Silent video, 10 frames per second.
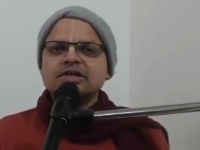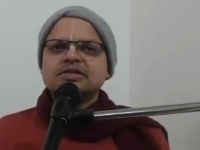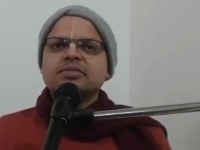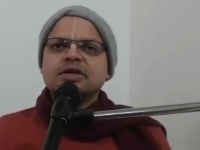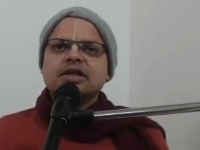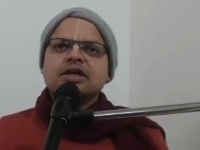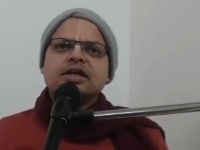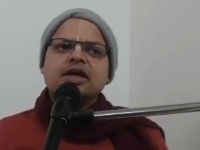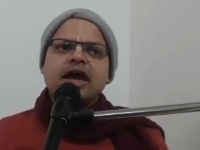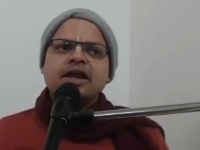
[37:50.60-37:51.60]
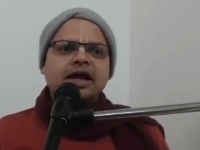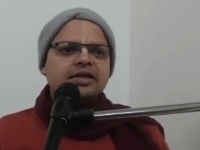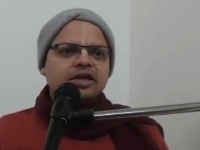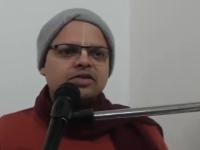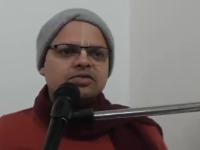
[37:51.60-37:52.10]
Similarly, and,
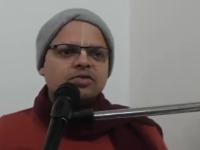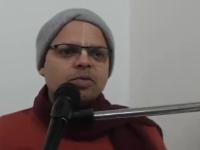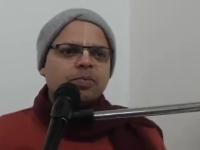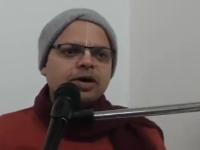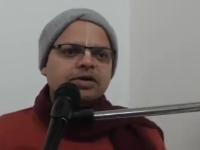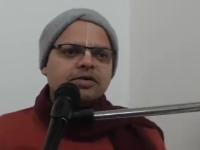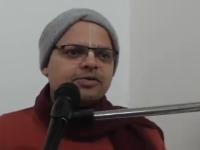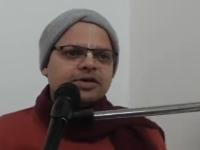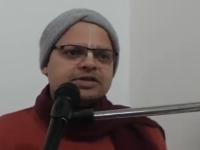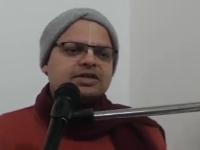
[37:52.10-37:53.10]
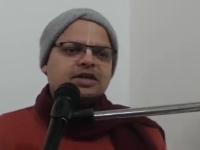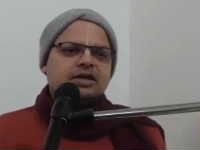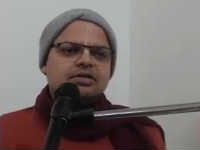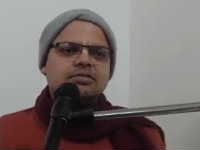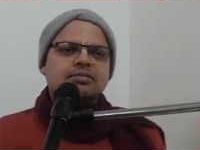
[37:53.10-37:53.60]
and there is no point of
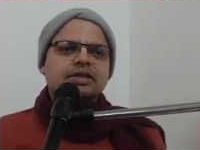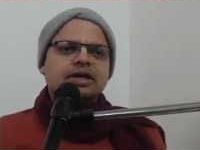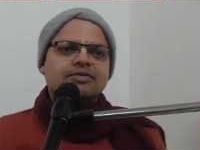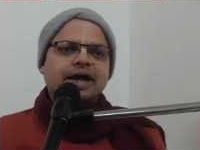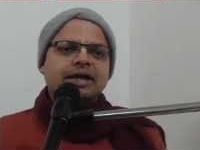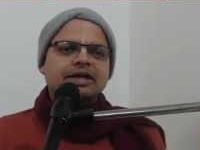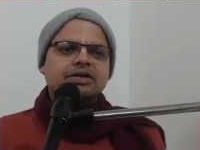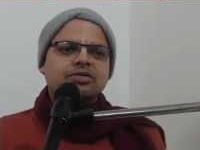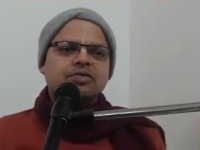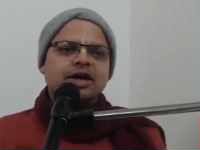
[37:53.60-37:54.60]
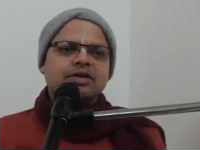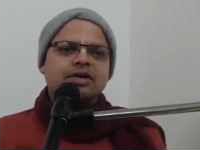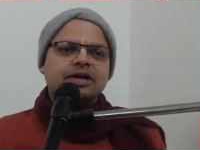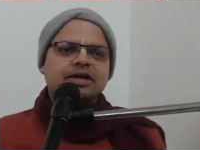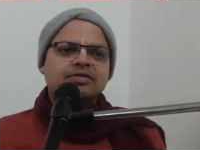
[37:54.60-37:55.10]
questioning. Mother, why 82? Why
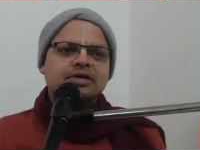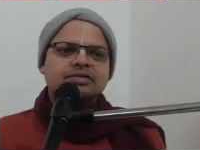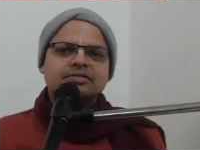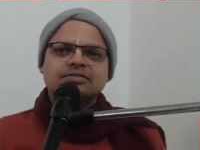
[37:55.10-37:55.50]
not 81?